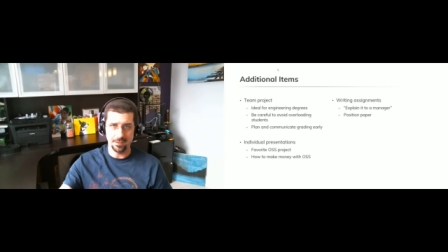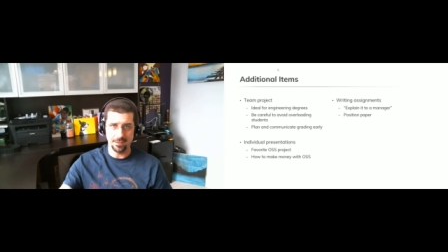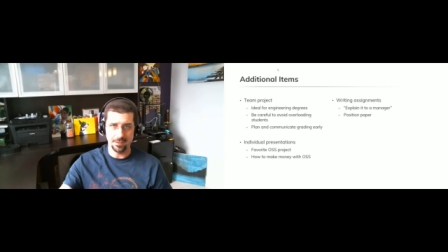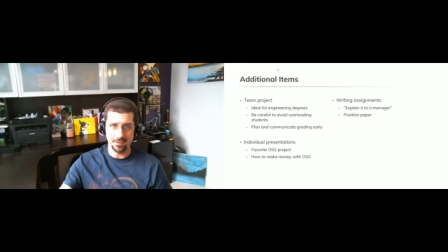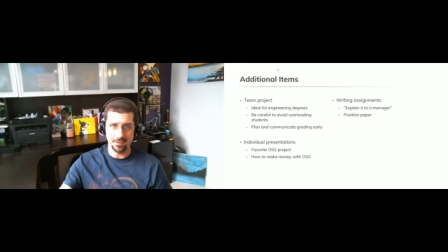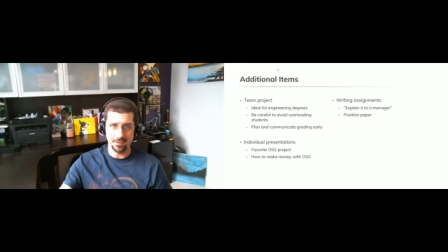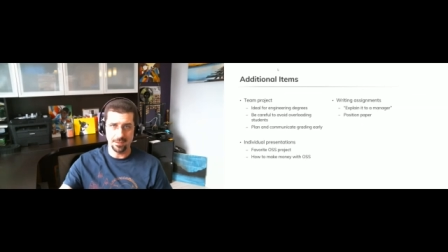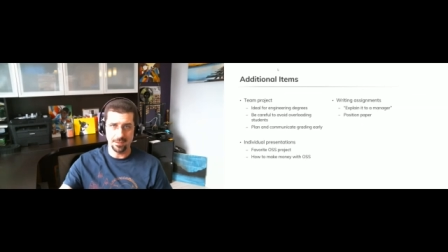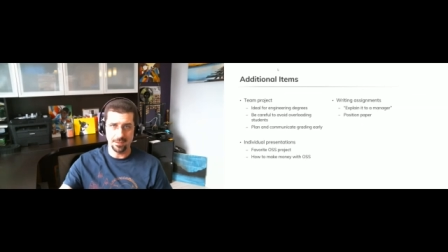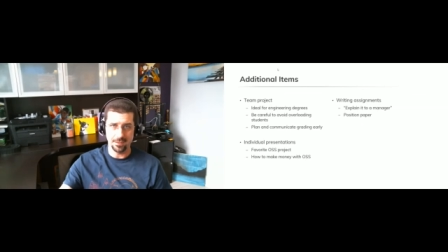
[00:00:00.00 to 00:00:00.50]
it
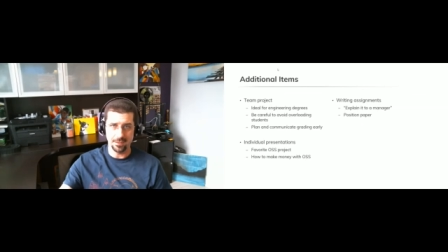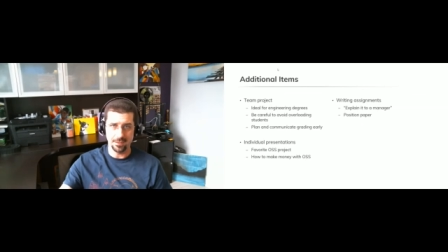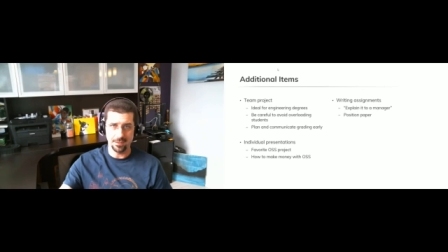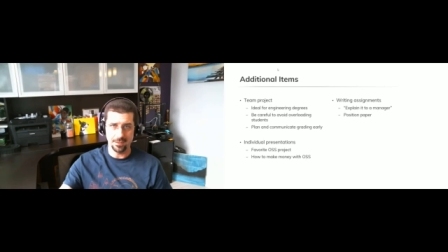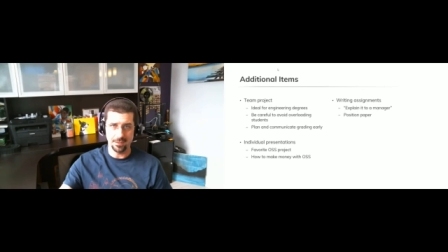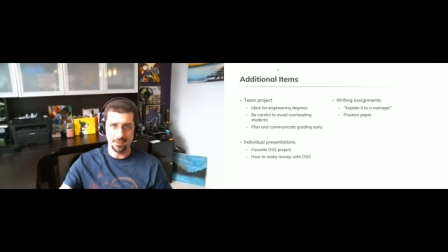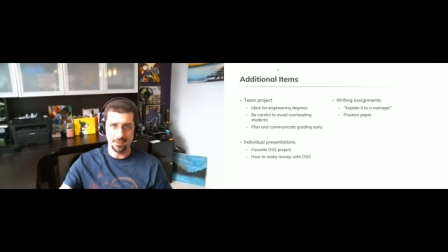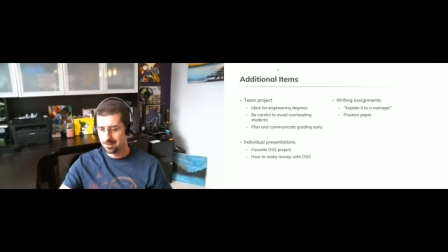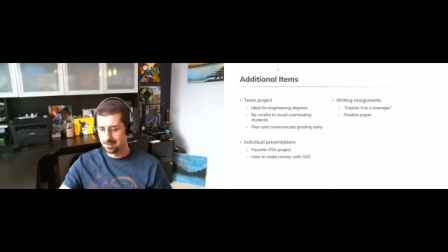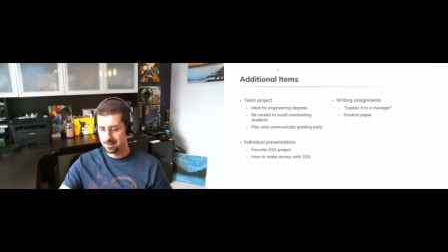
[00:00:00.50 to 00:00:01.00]
well enough.
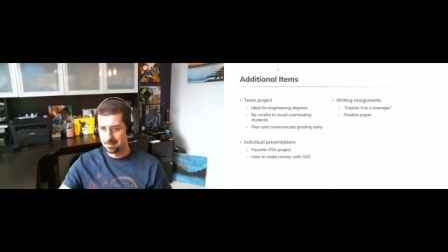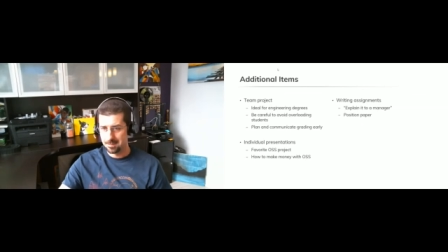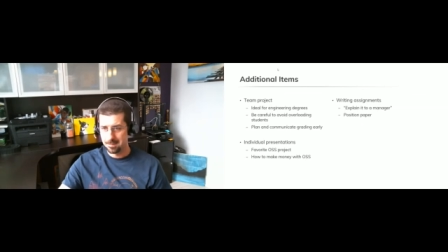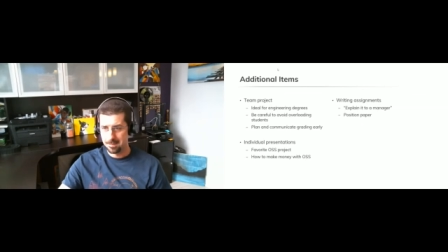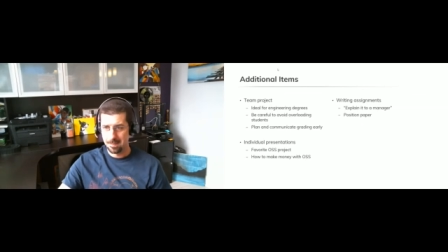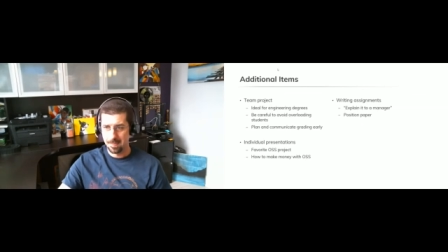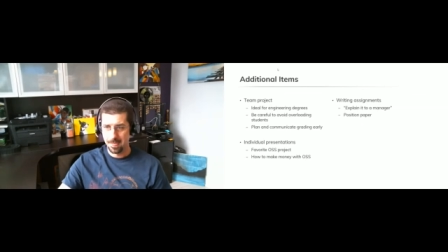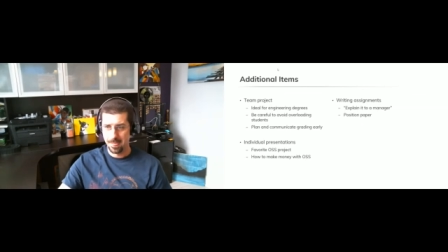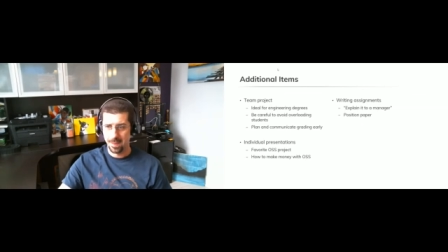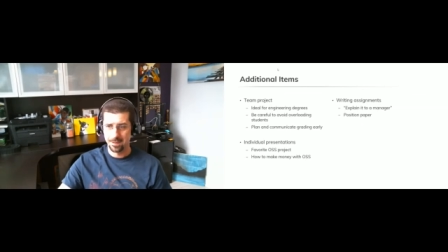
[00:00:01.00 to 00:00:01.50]

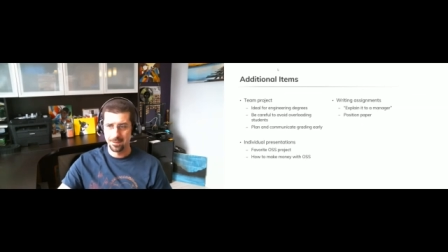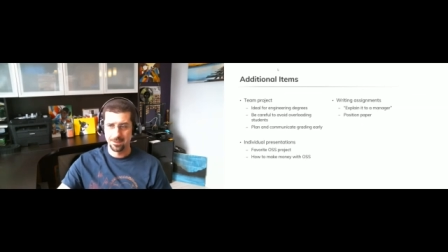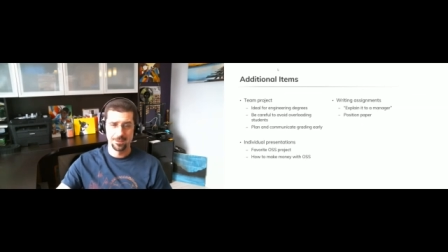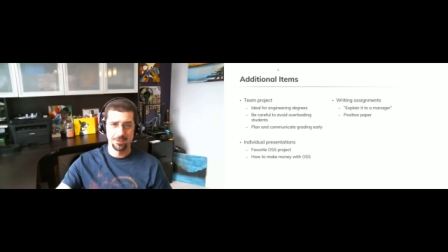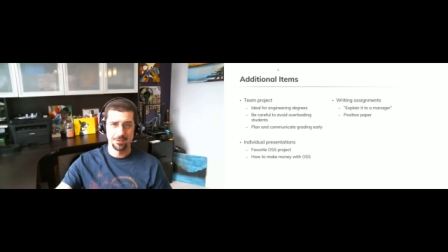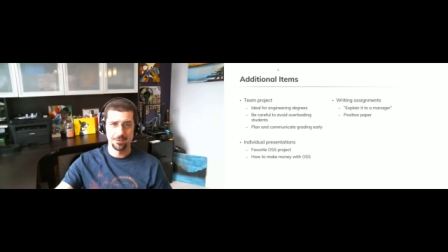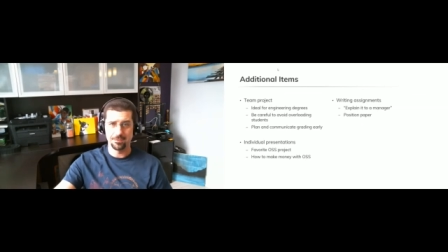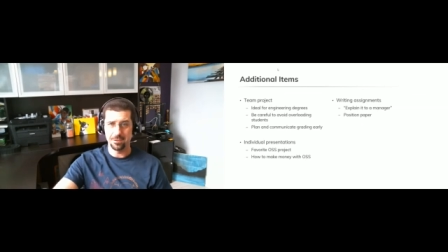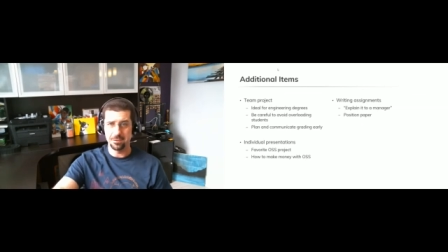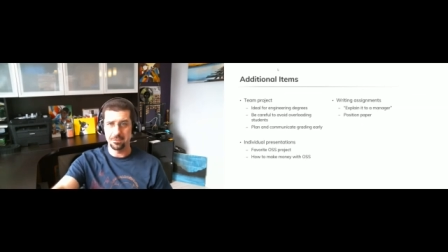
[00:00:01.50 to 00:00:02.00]

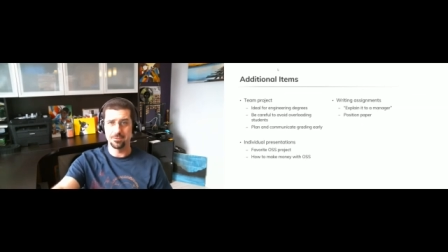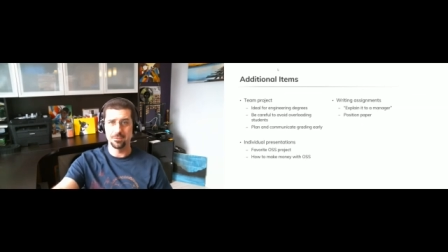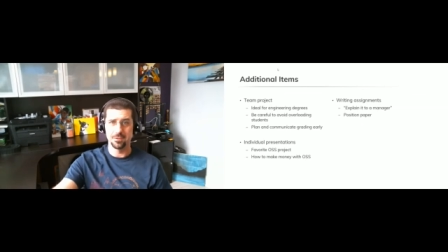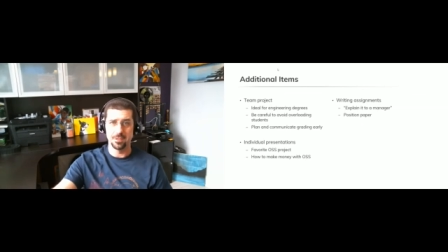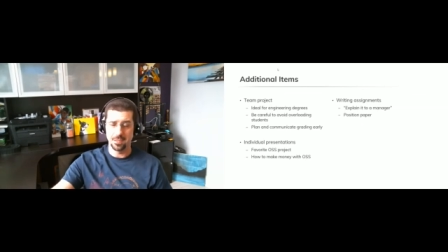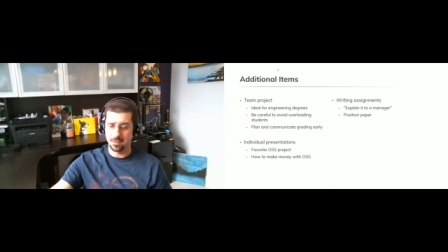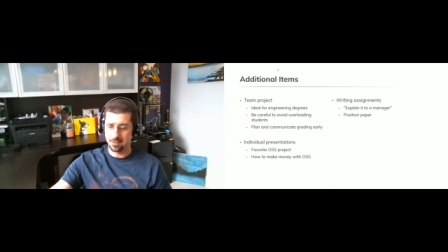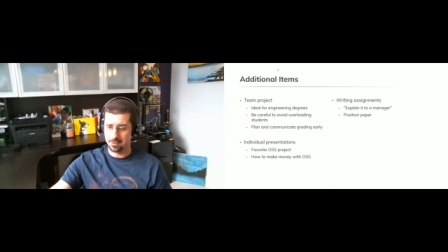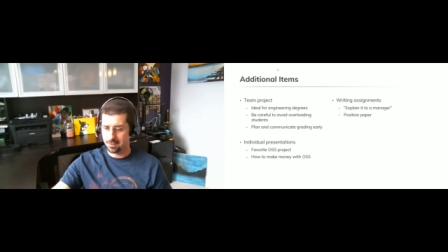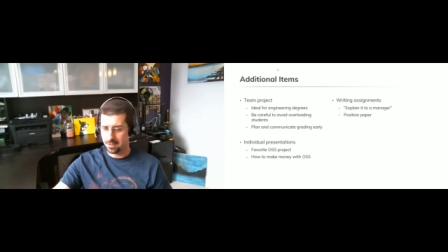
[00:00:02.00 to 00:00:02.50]
Feel free
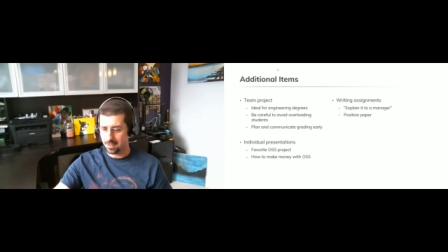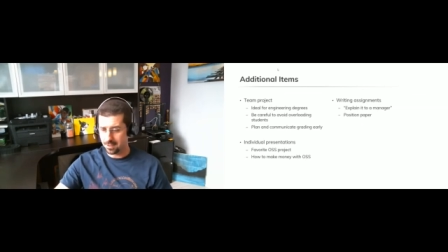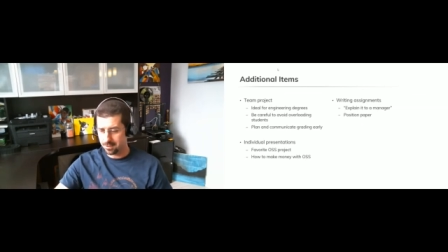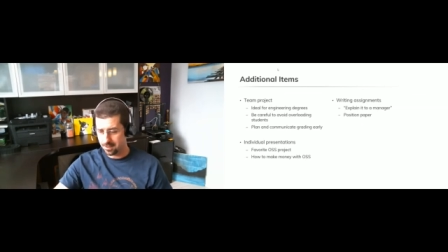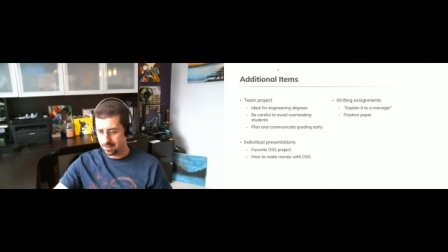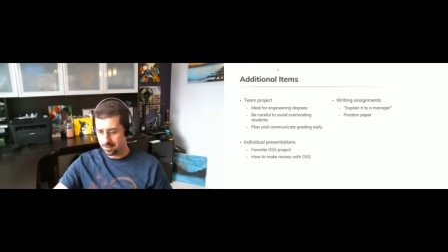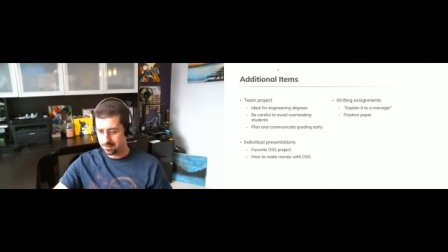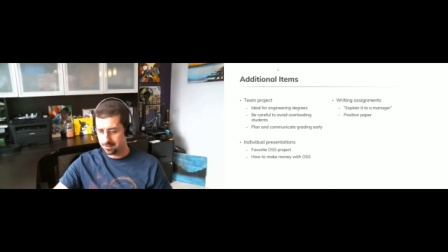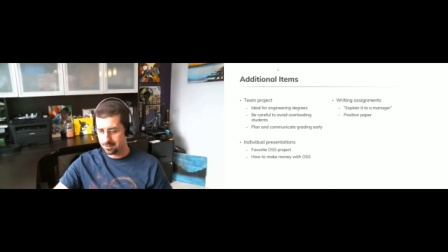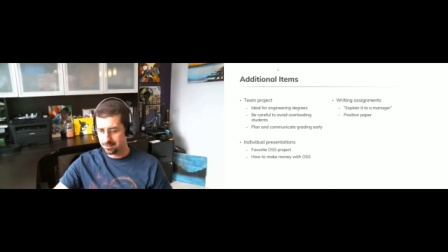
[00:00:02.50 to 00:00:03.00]
to correct that